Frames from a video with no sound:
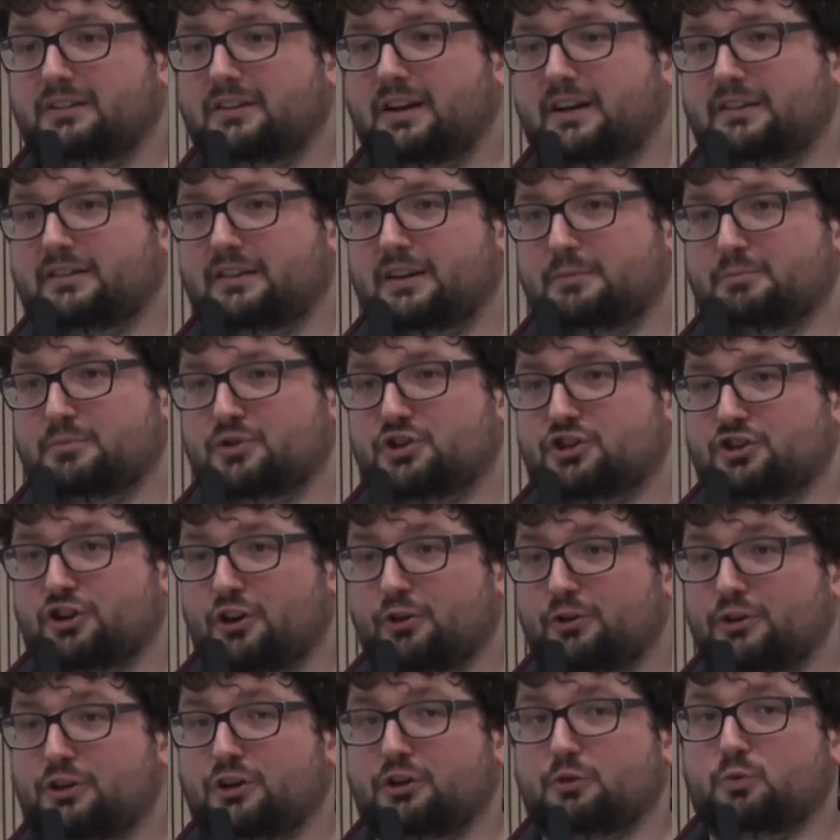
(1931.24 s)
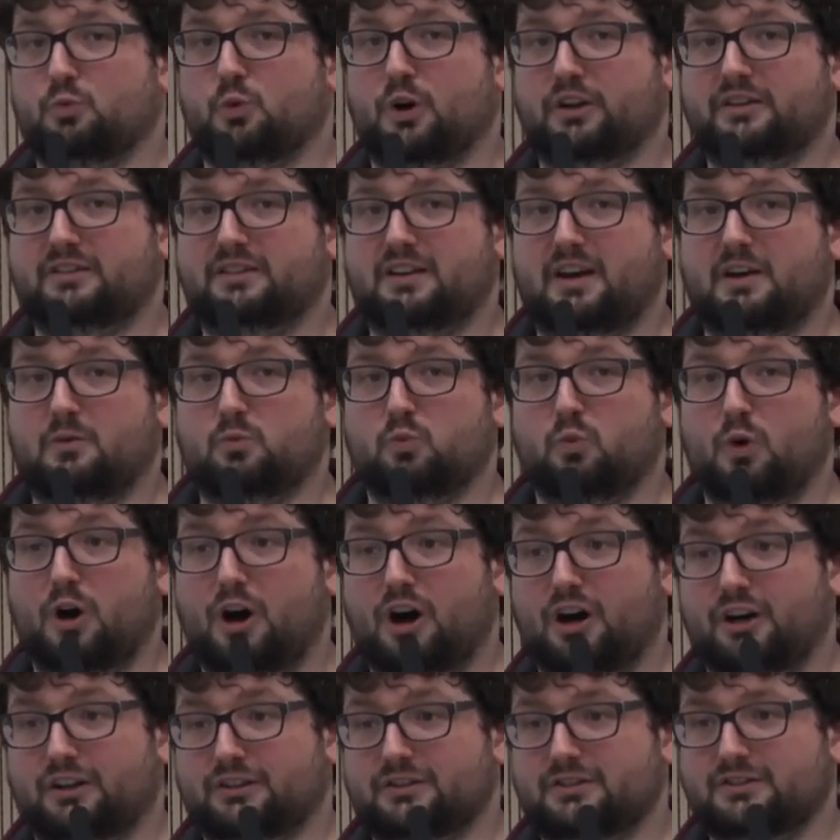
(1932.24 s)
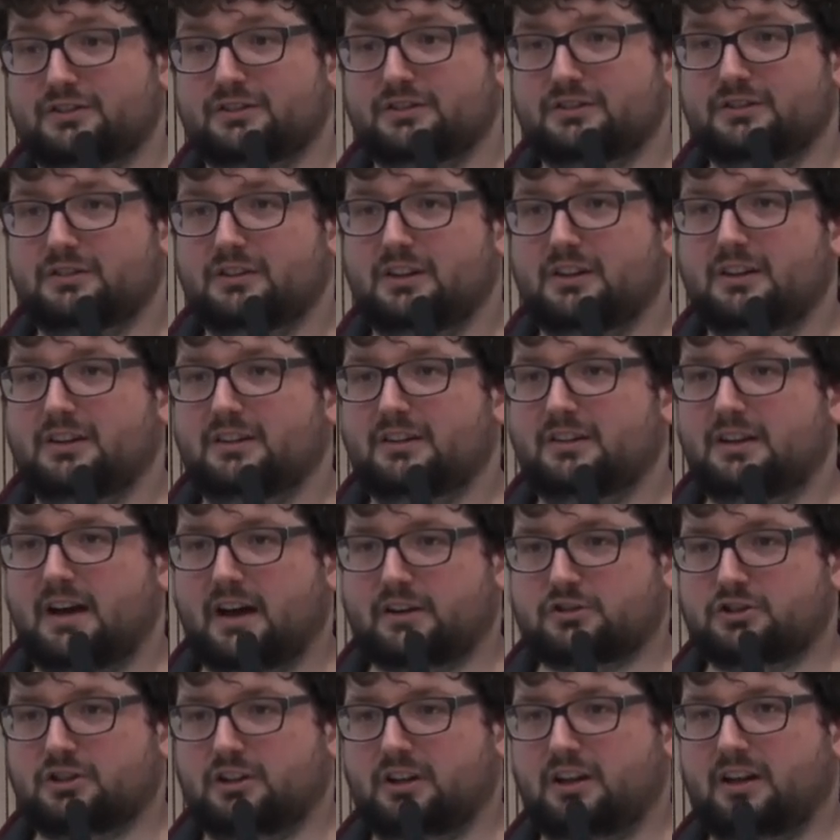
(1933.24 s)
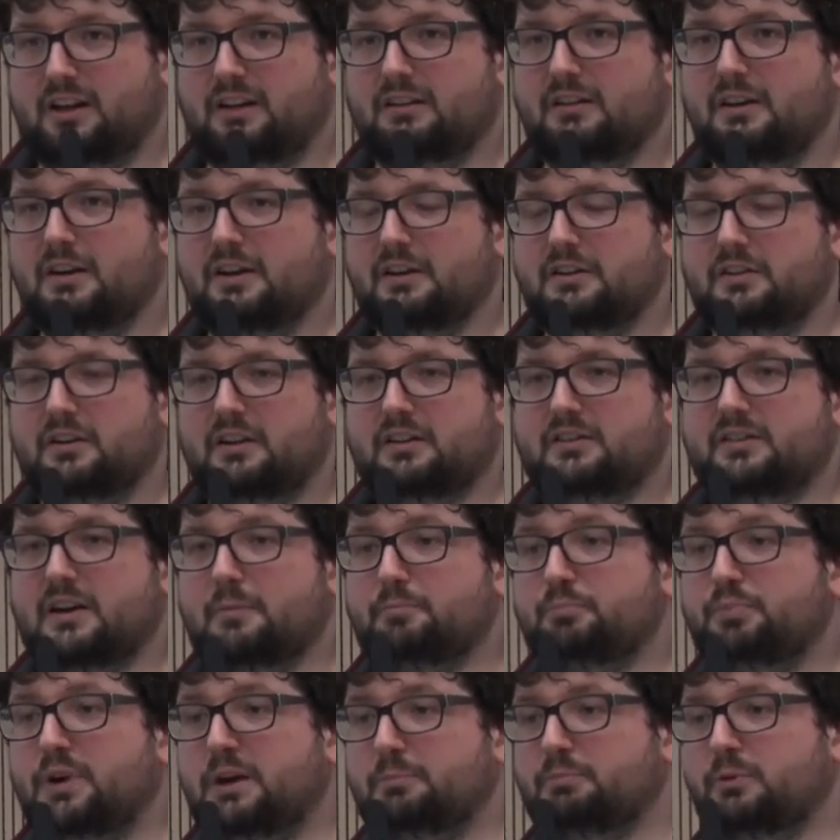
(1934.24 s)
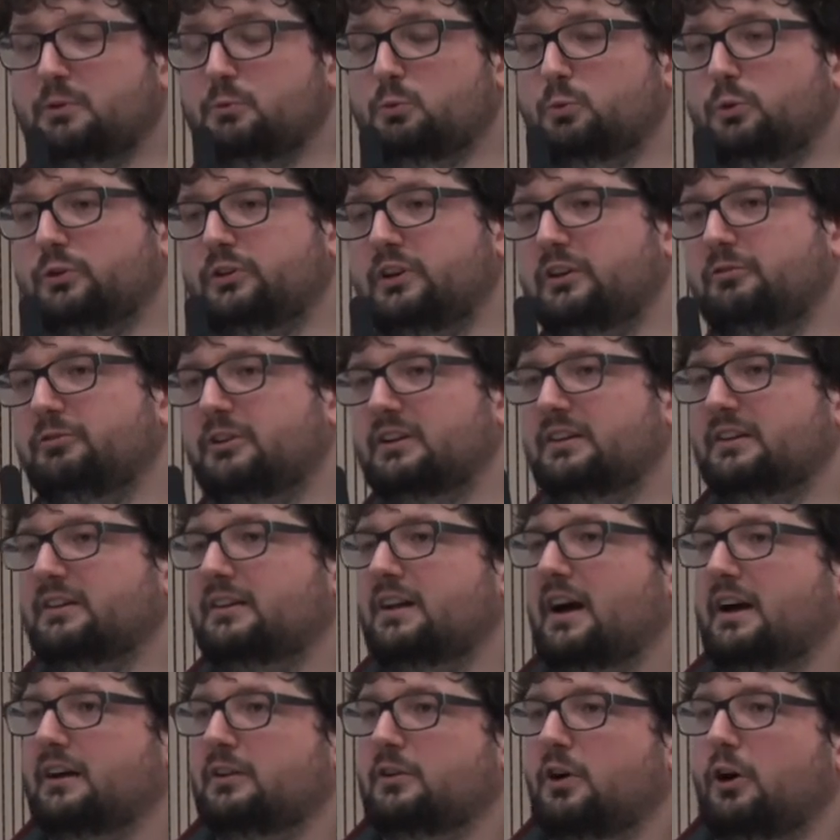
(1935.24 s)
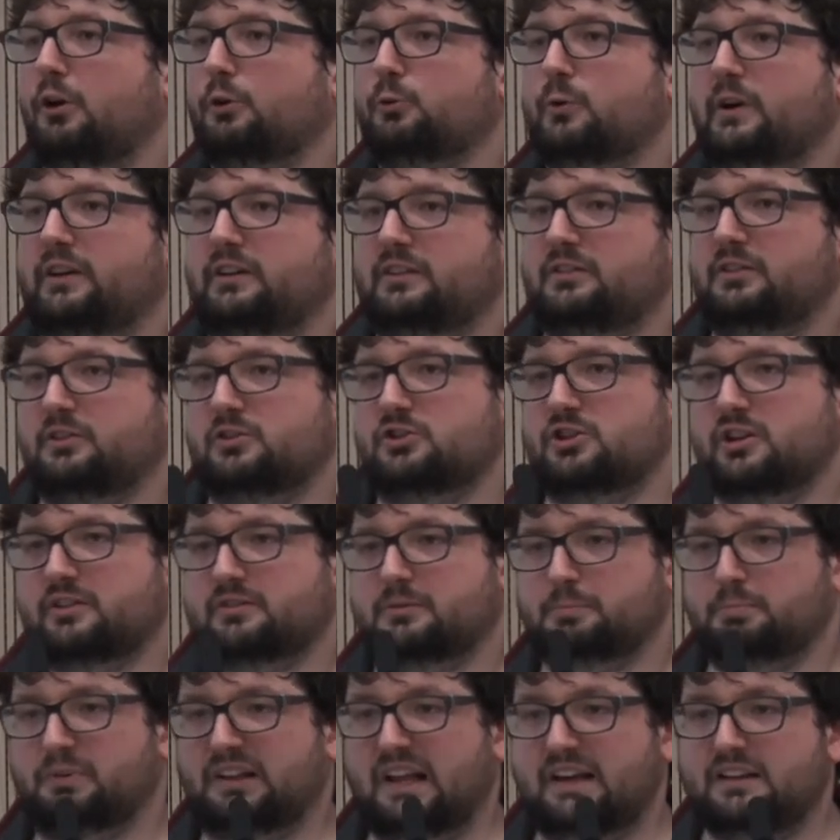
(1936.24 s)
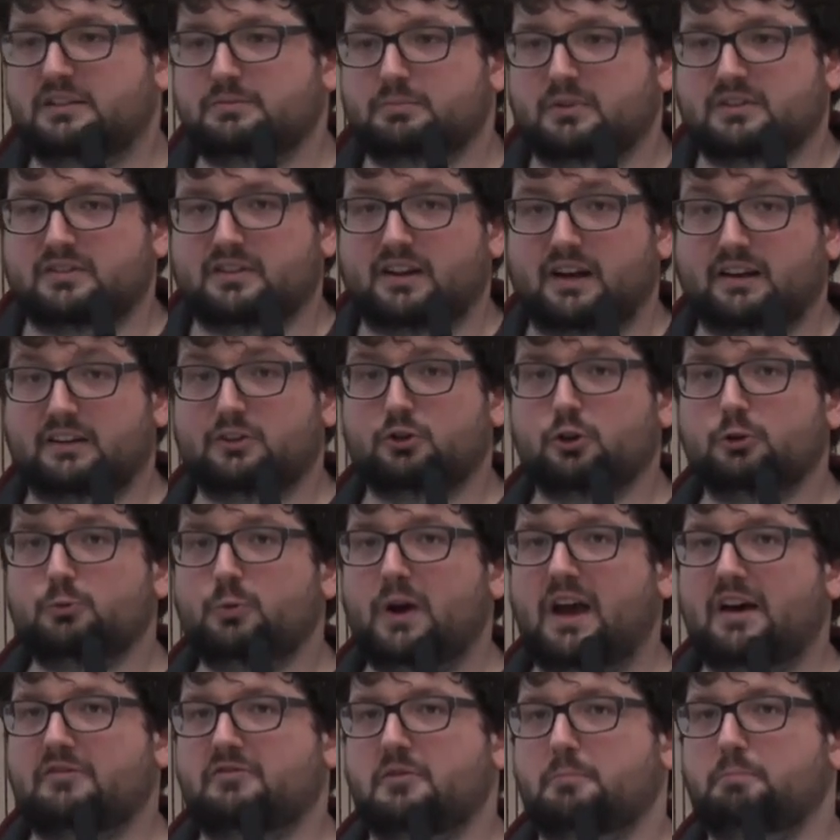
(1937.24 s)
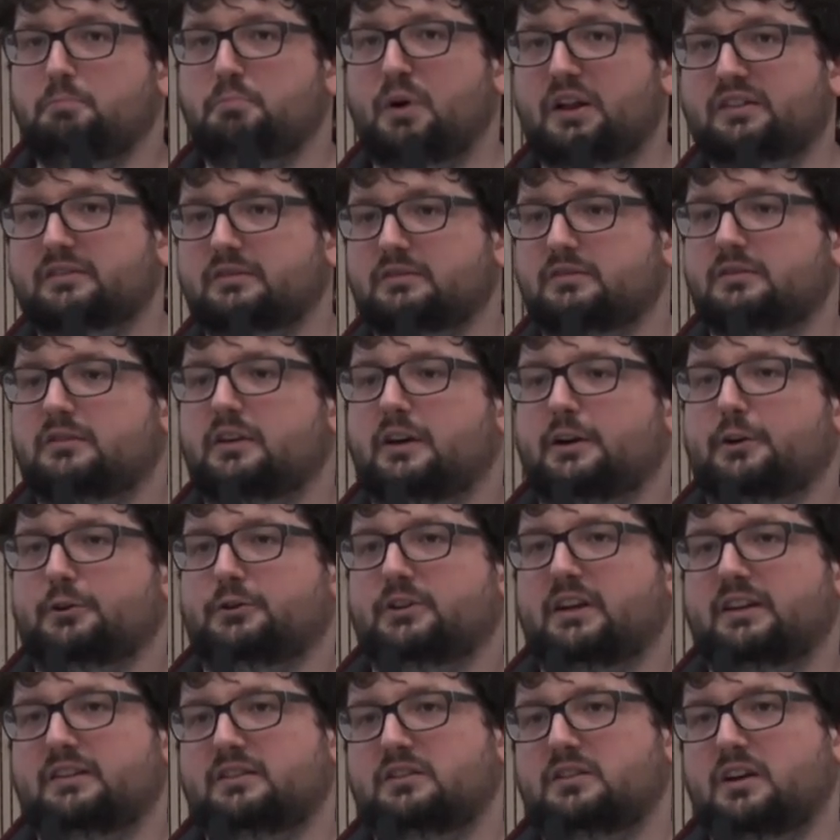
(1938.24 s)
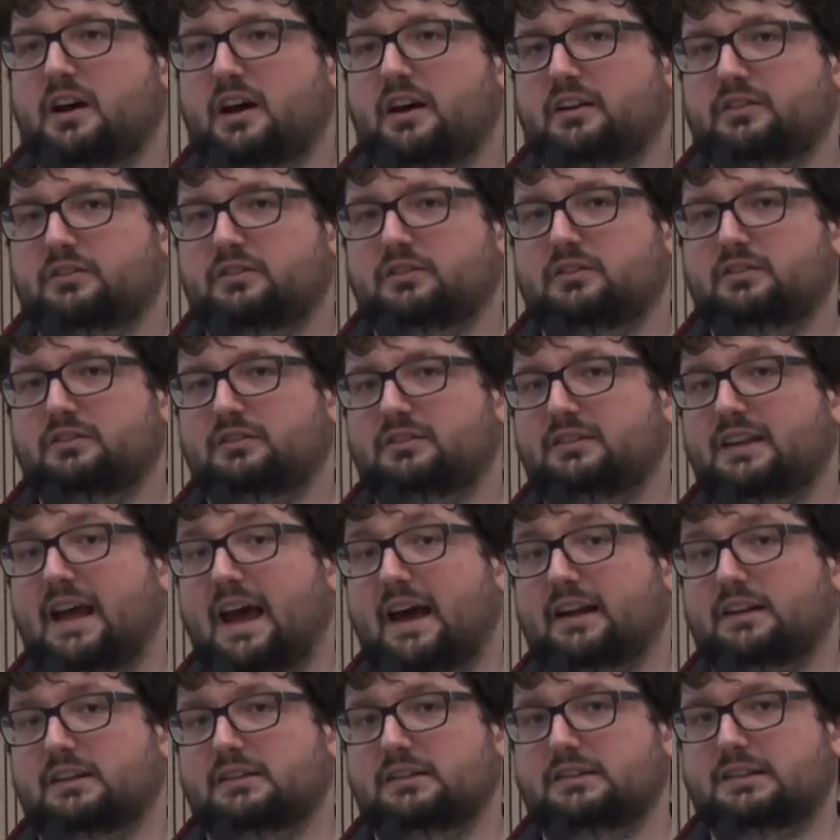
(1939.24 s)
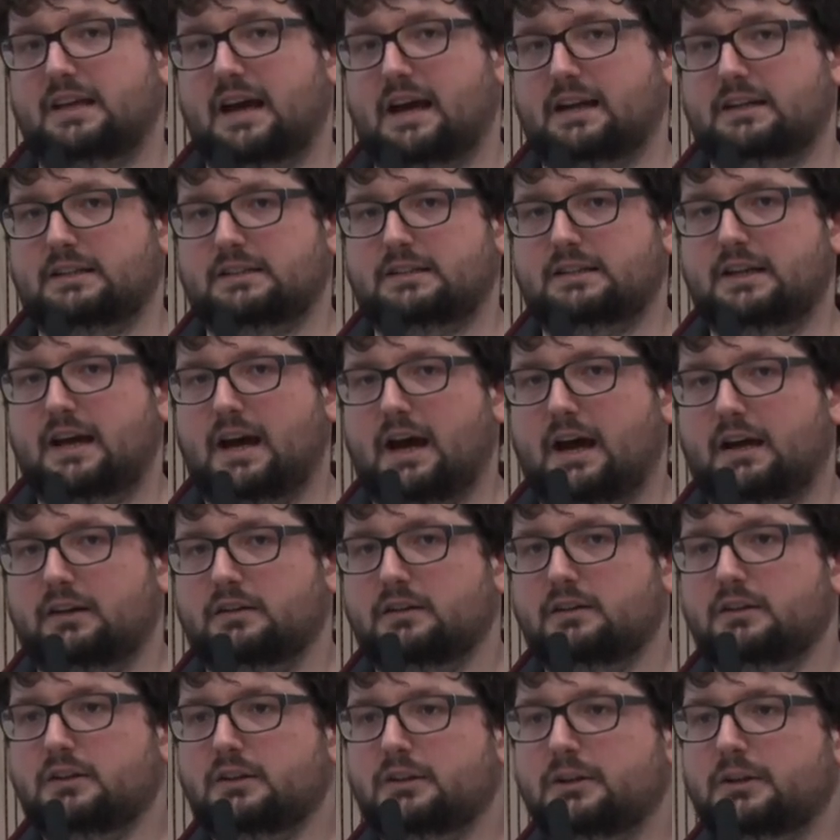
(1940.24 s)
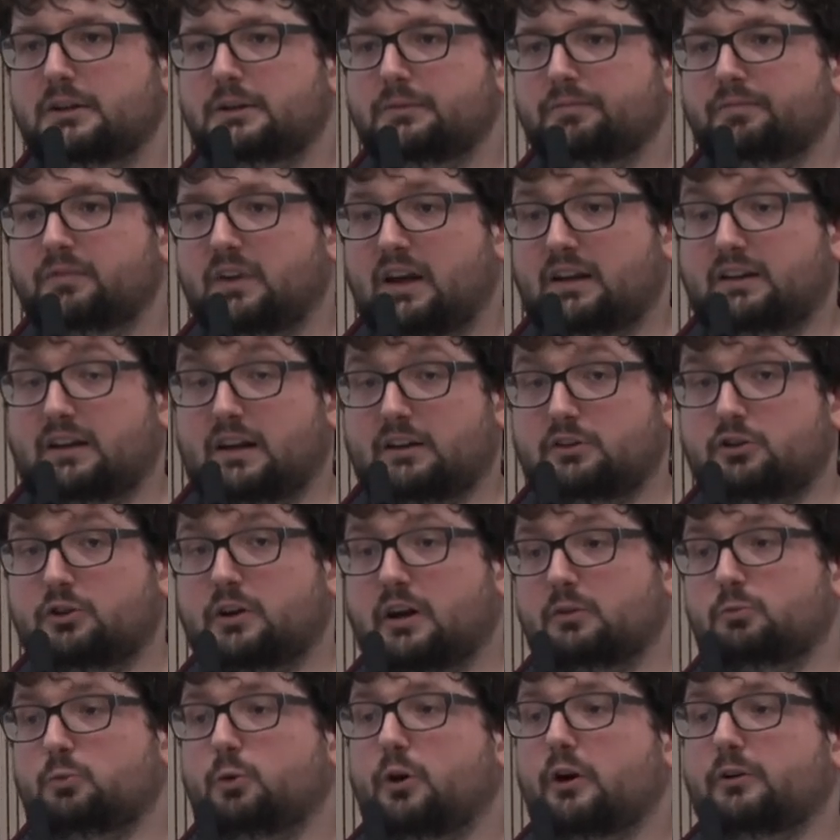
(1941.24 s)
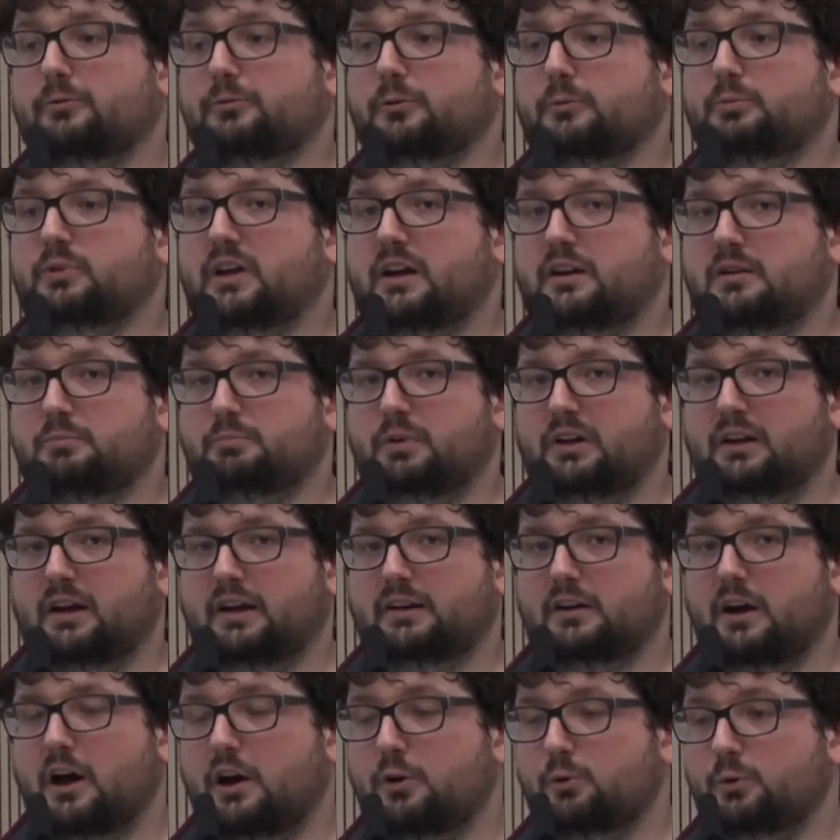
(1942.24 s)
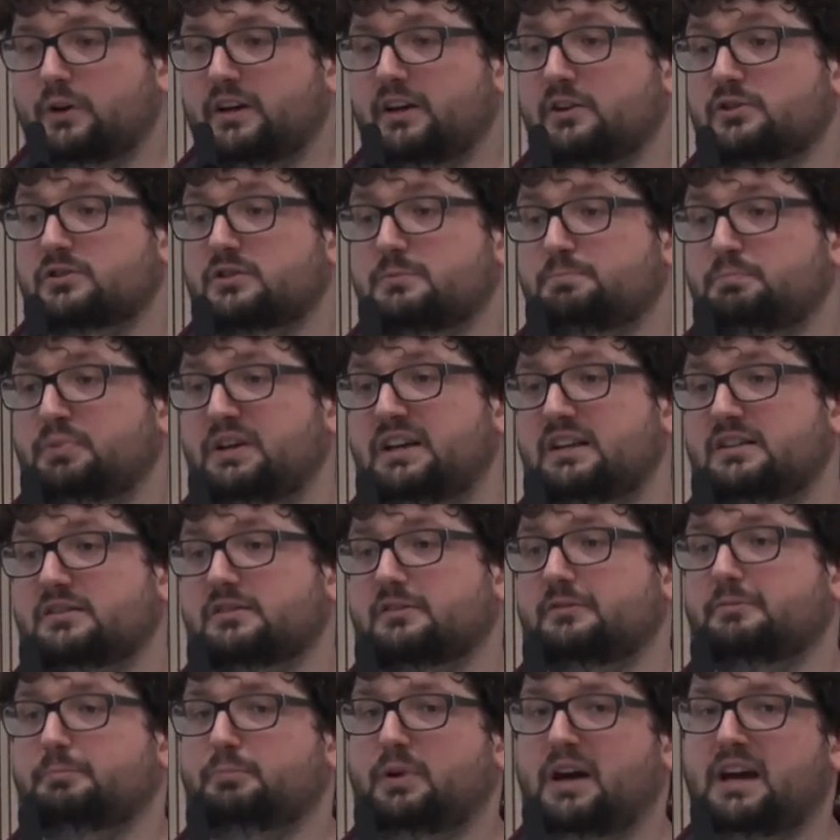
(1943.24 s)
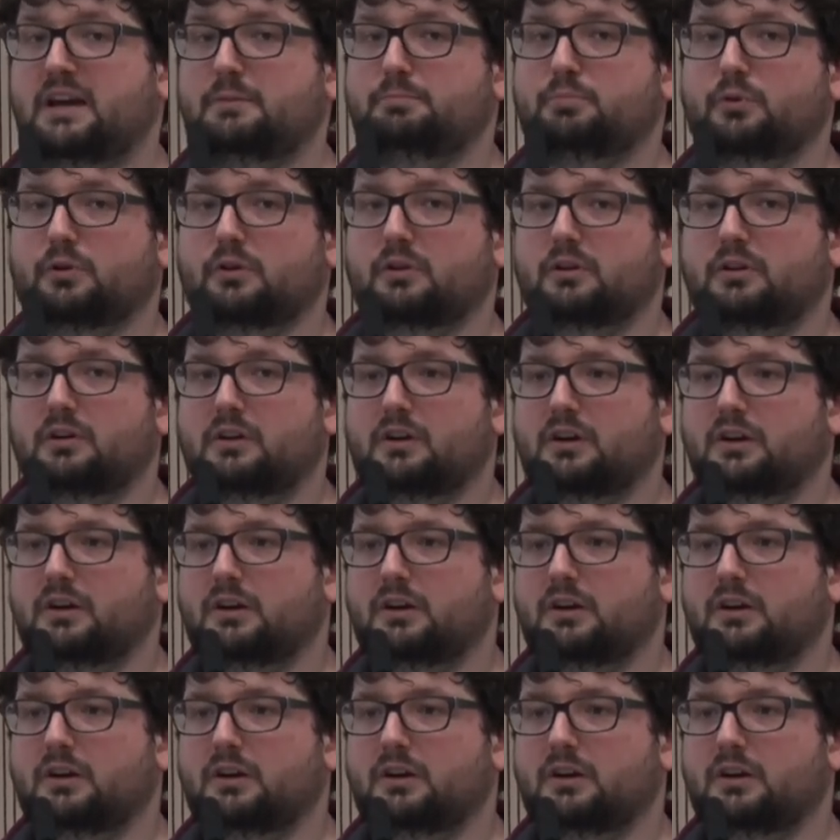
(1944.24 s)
Let them show you what they want. Actually, and some people would even like already suggest placements, like, could we have a button there that does that and that and that? And then you can work from that and be like, oh, here's a piece of paper.